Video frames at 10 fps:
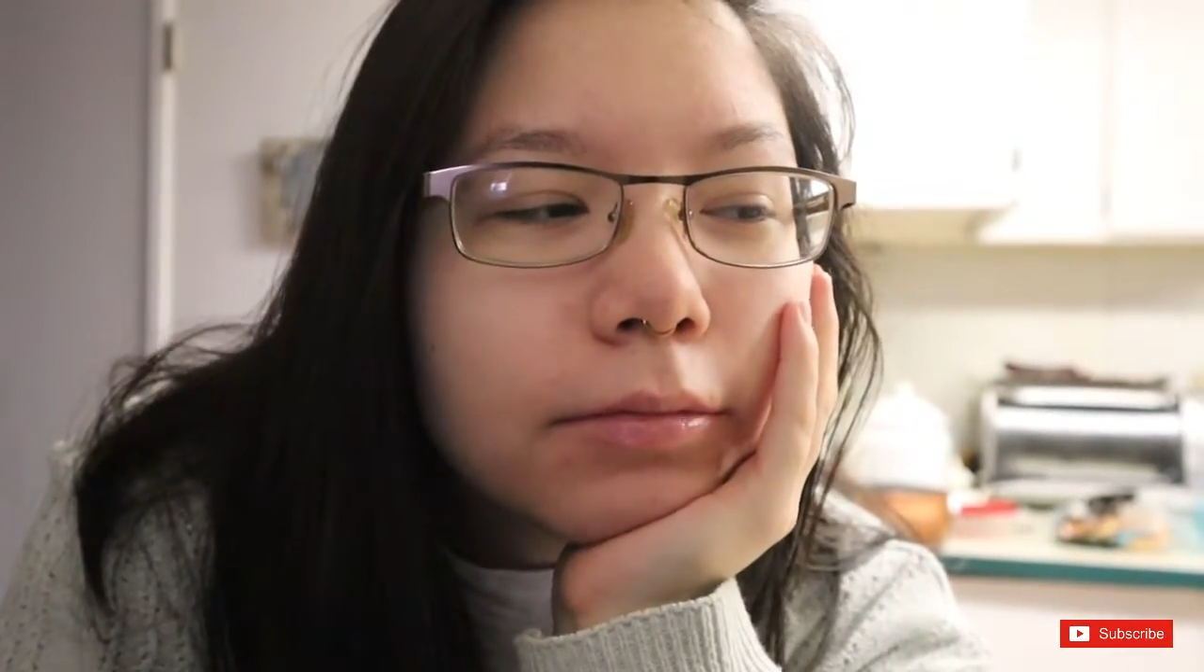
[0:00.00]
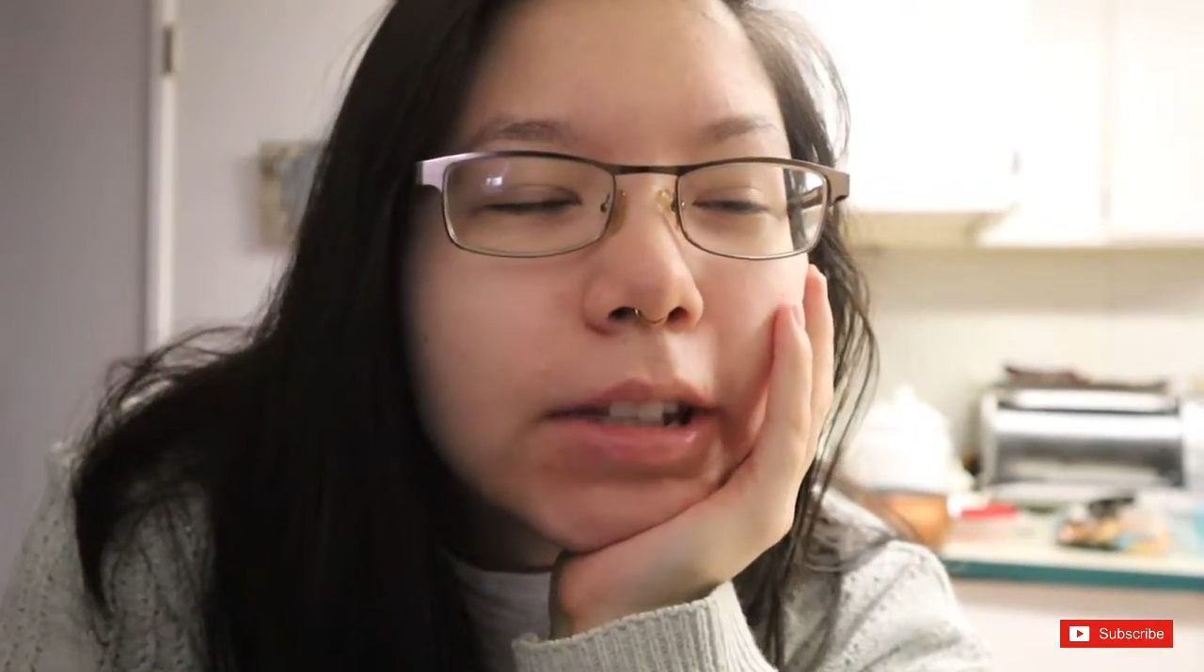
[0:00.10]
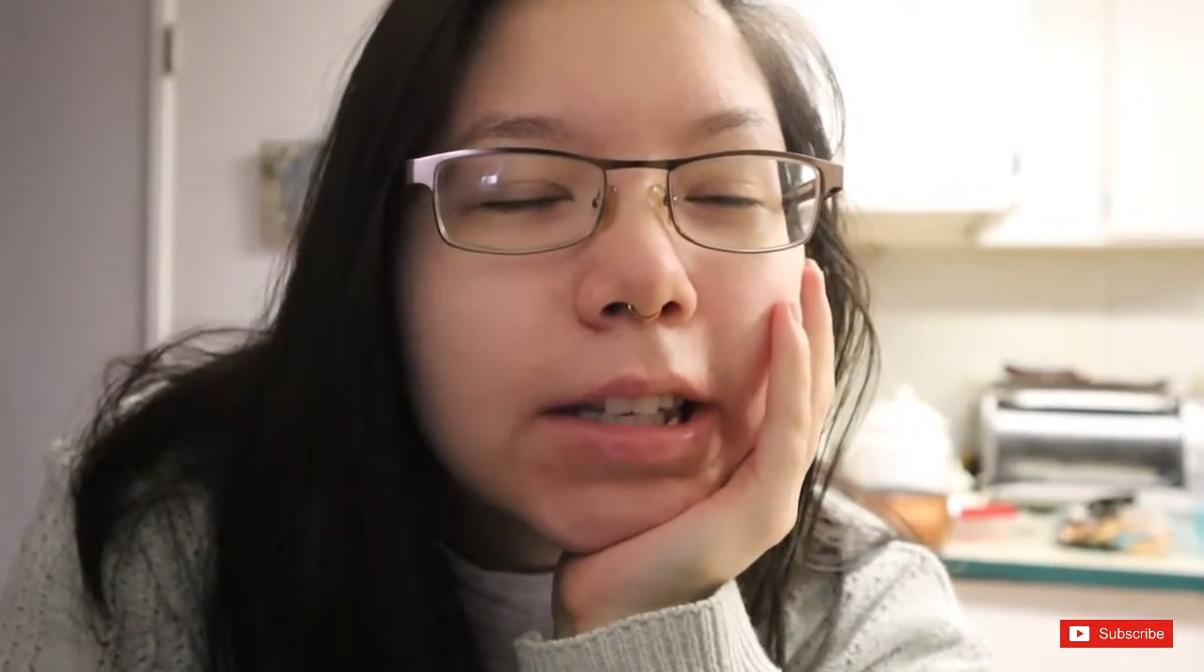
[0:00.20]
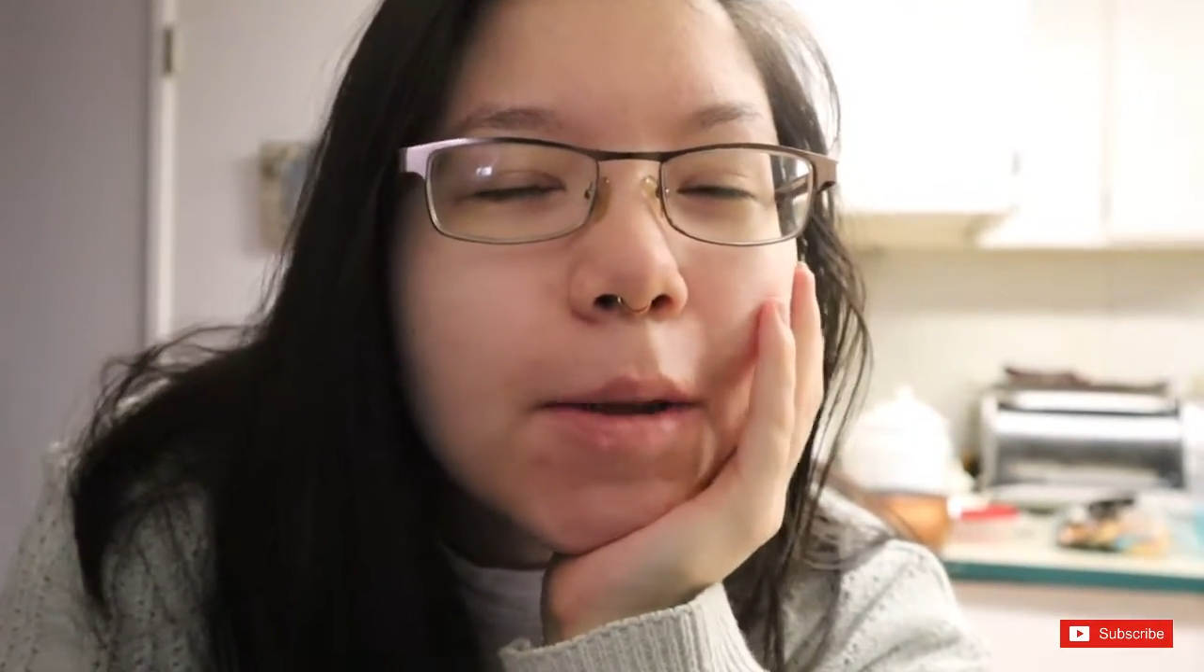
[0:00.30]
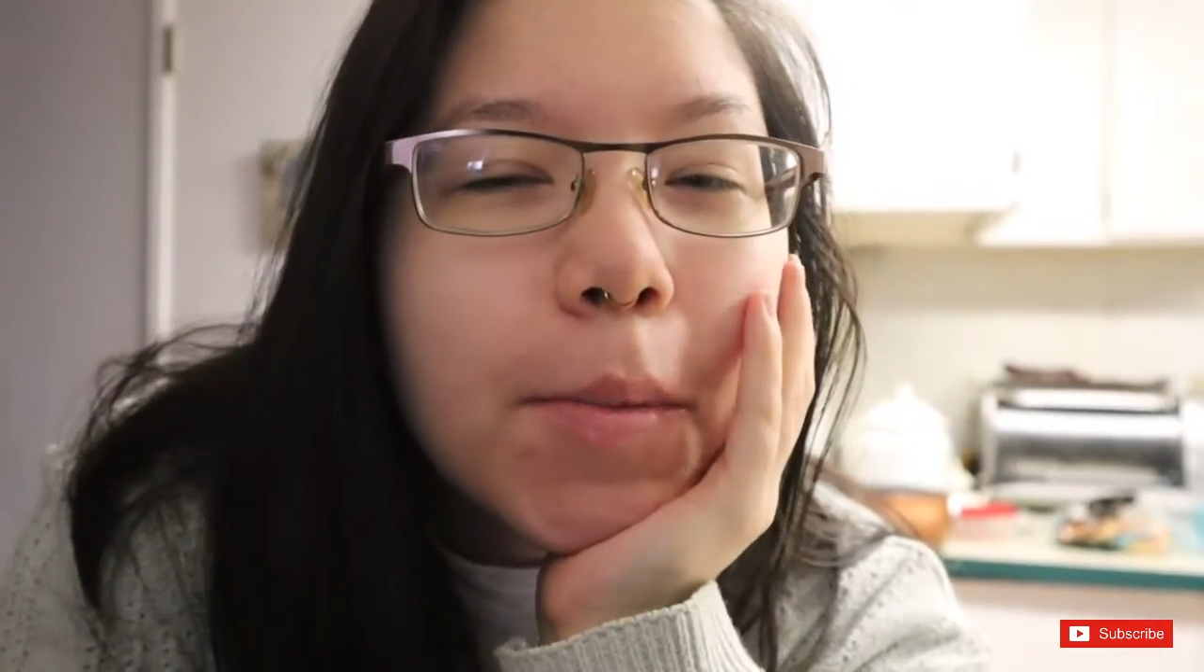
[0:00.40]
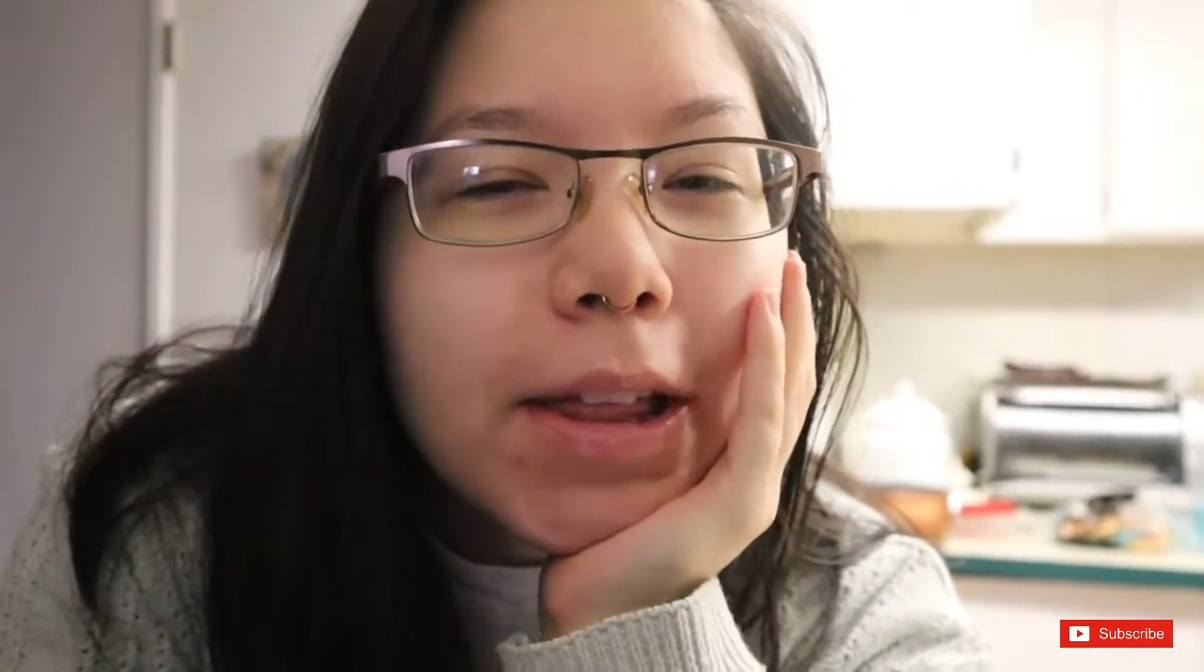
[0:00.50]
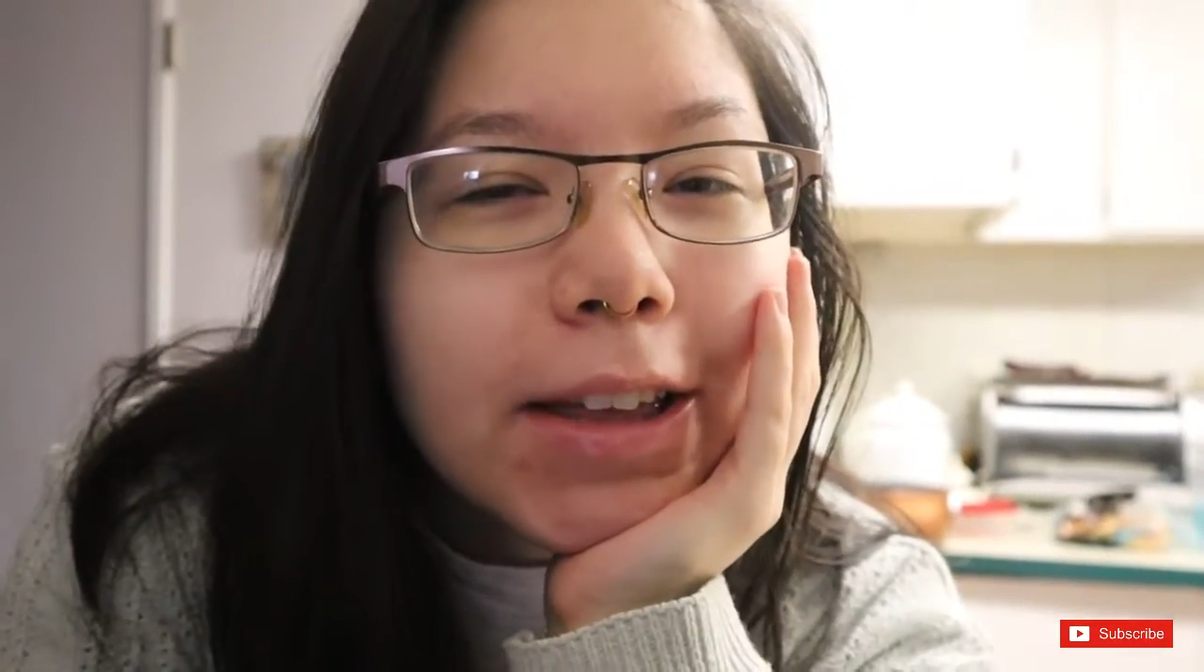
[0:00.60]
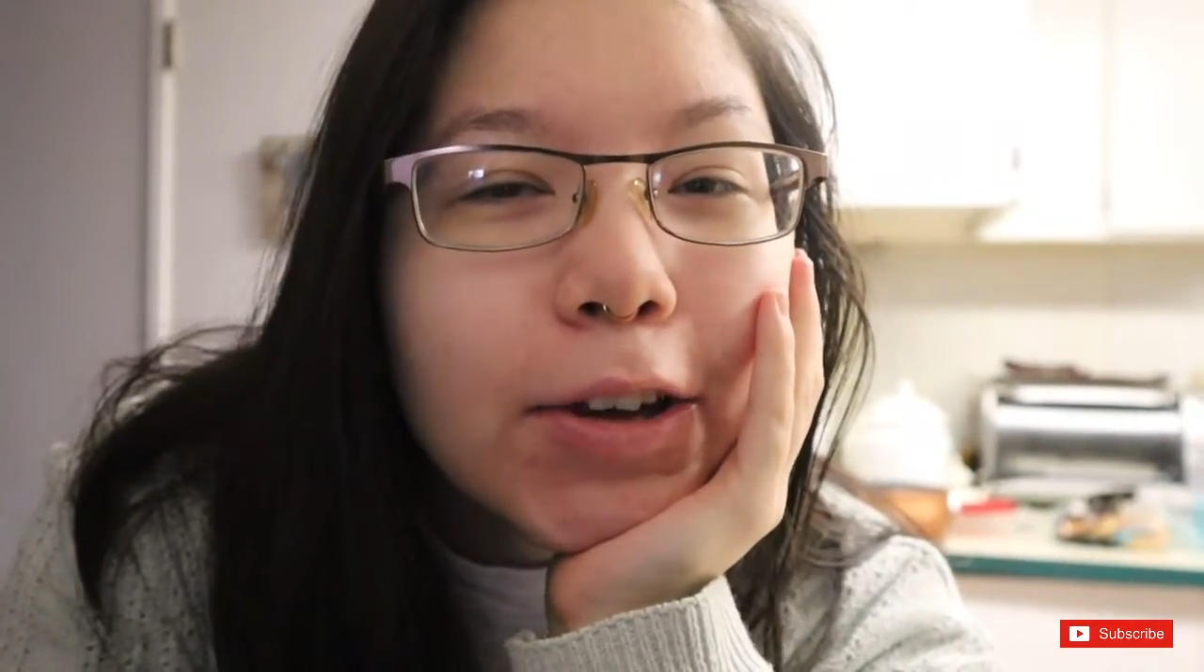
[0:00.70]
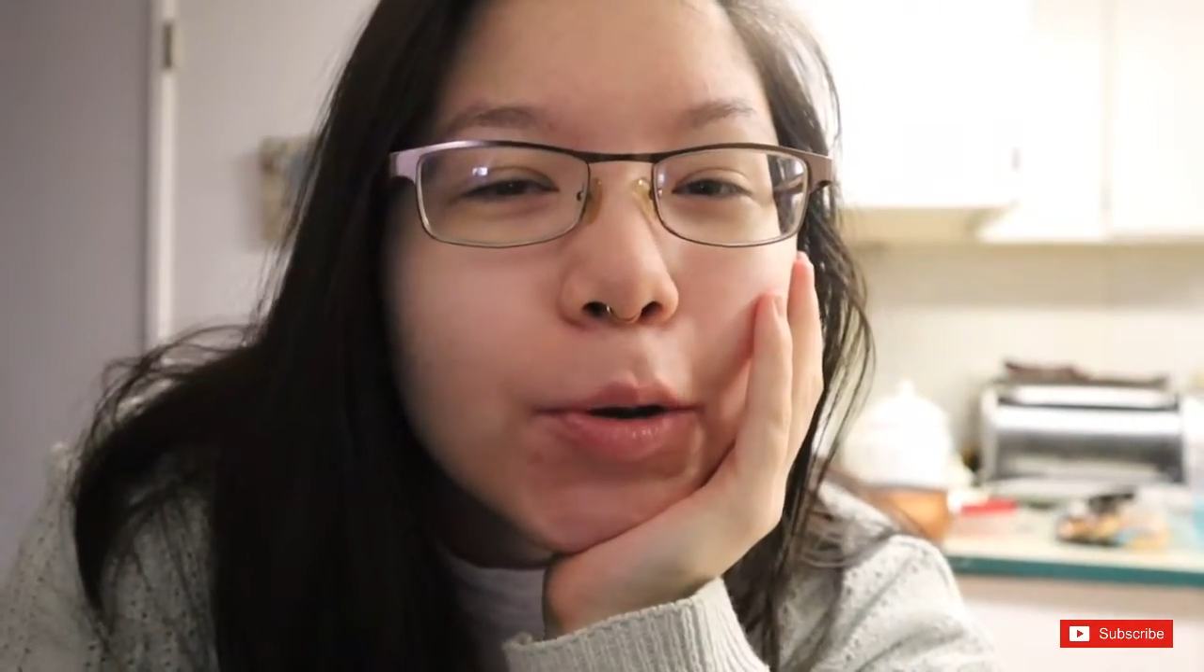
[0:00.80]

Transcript: it's gonna be like